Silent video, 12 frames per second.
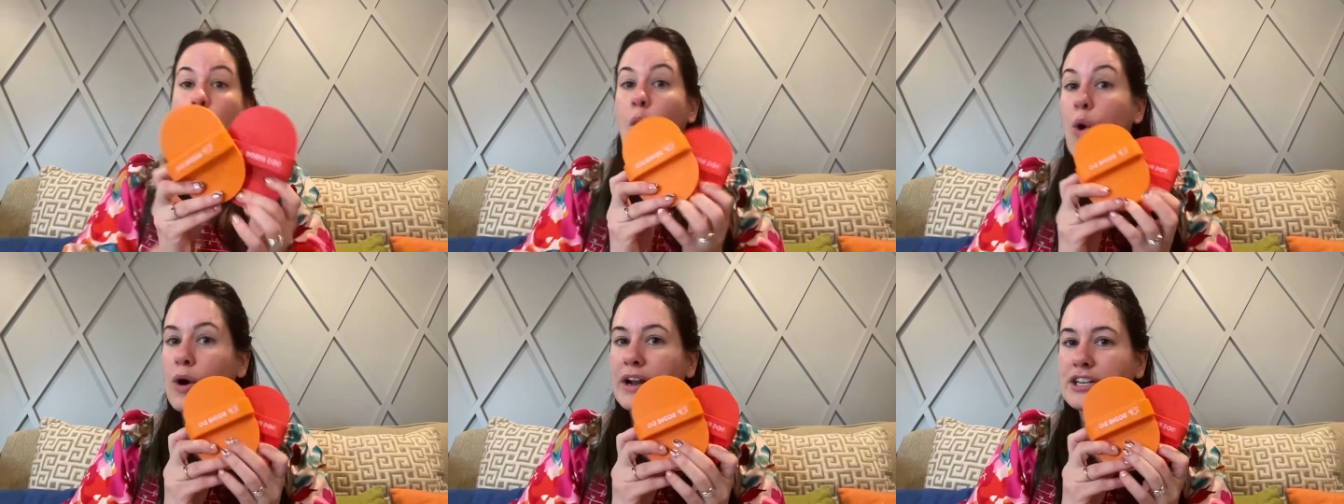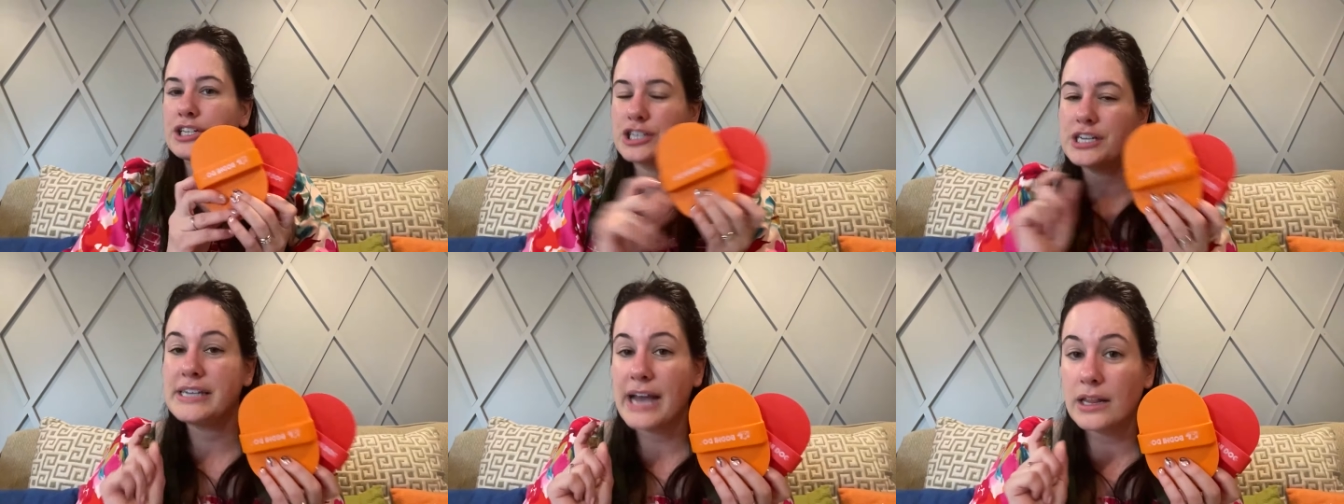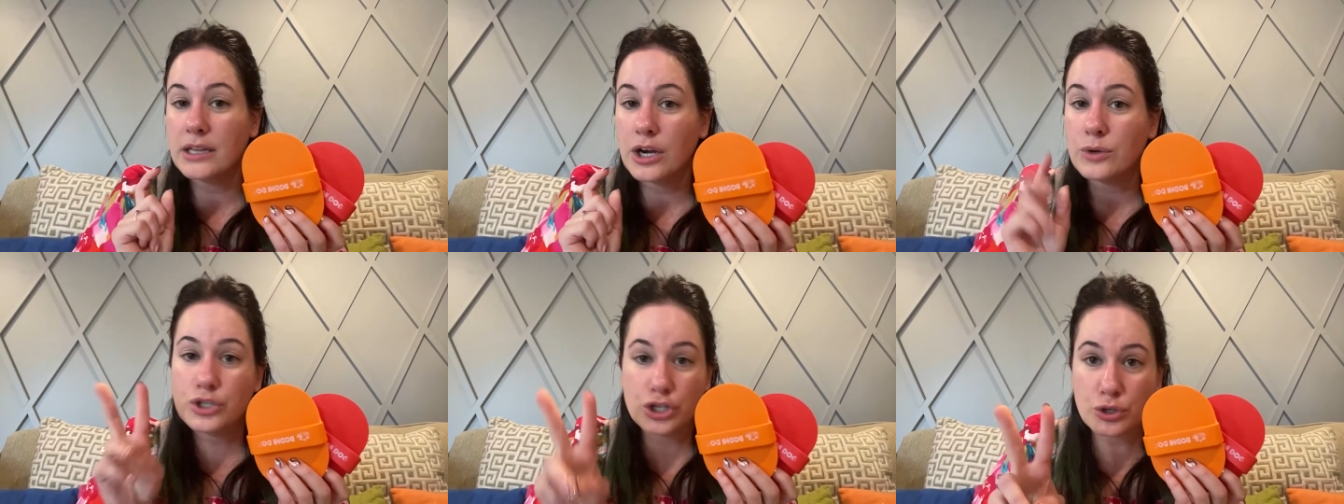orange,
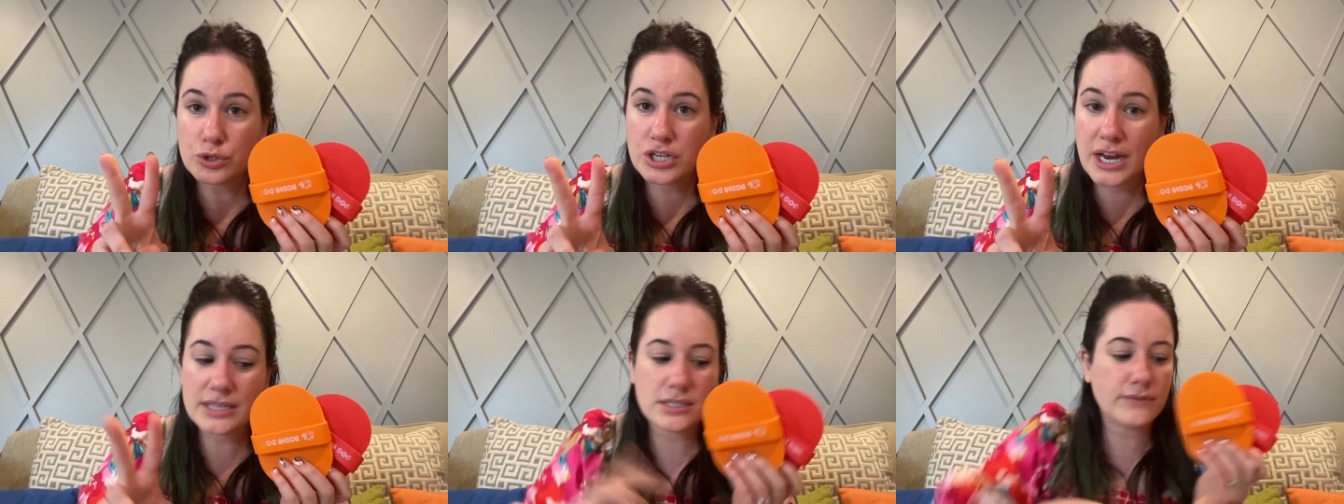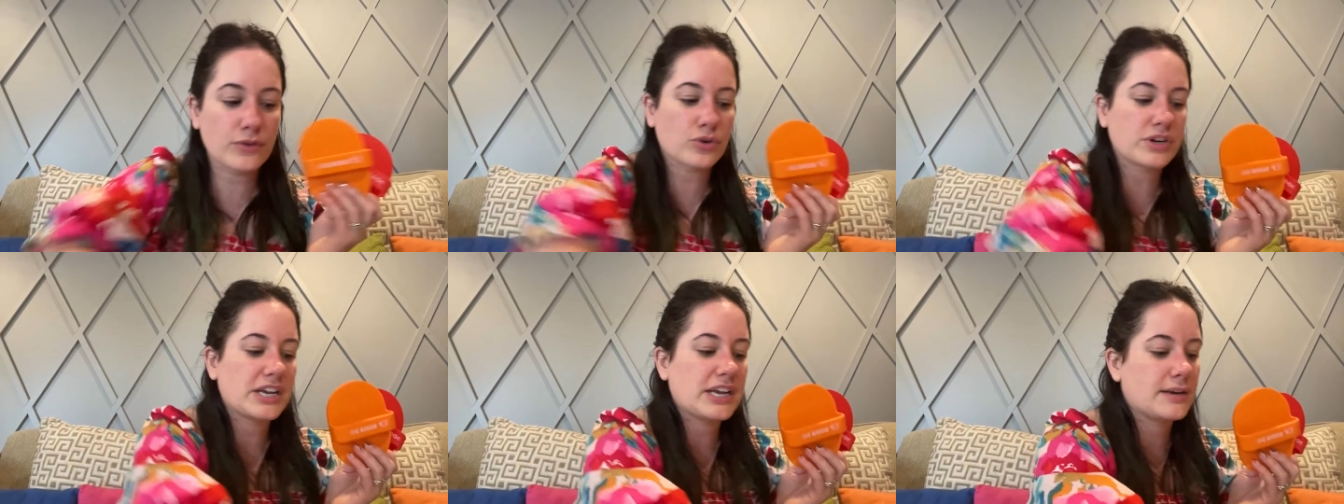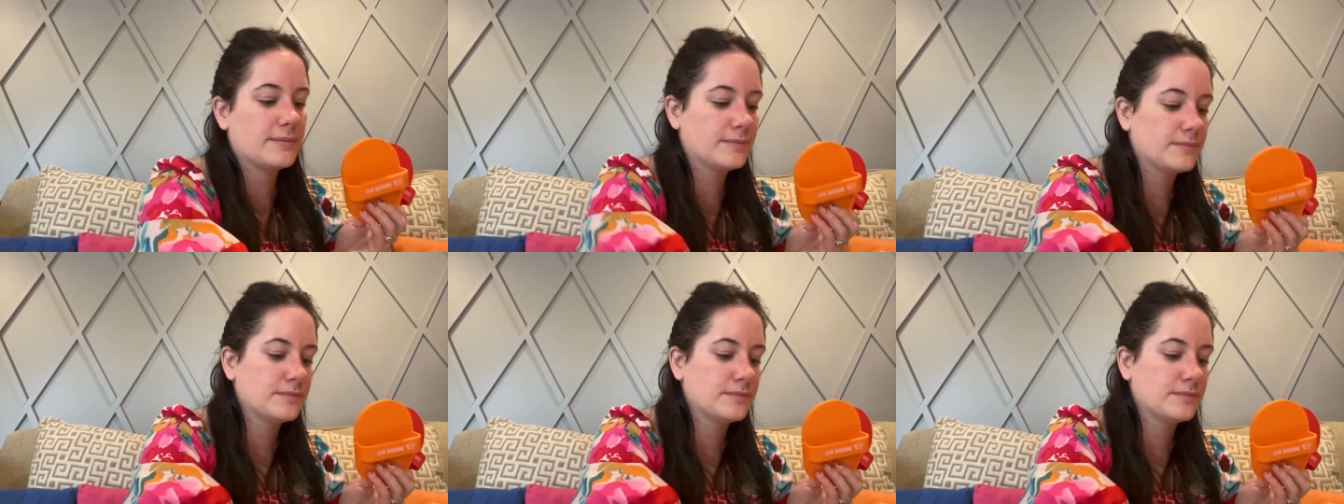yellow, two shades of green,